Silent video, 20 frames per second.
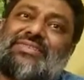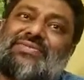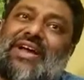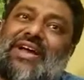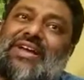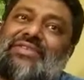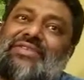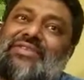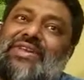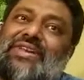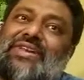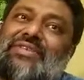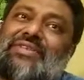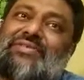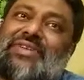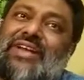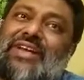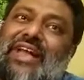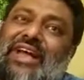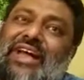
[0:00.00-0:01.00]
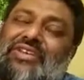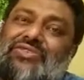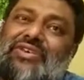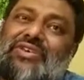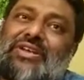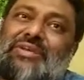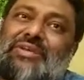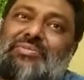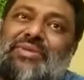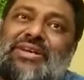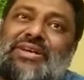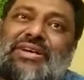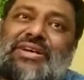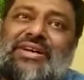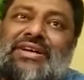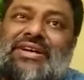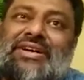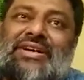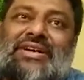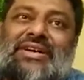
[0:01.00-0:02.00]
flight will actually be
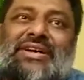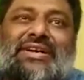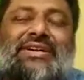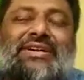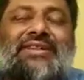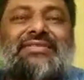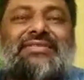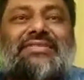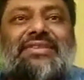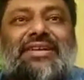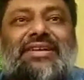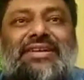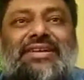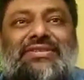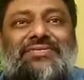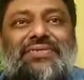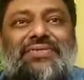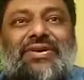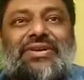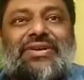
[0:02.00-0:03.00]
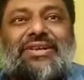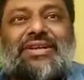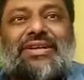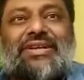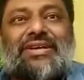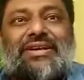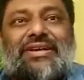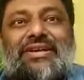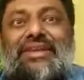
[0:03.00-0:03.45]
a disgrace for the